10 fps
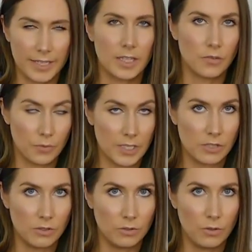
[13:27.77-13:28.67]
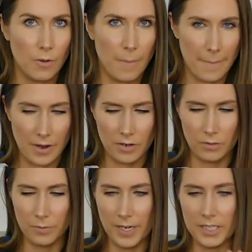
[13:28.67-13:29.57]
like the original
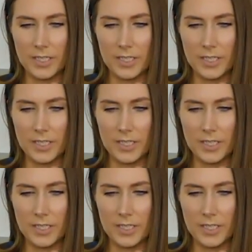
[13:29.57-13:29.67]
Miracle brush.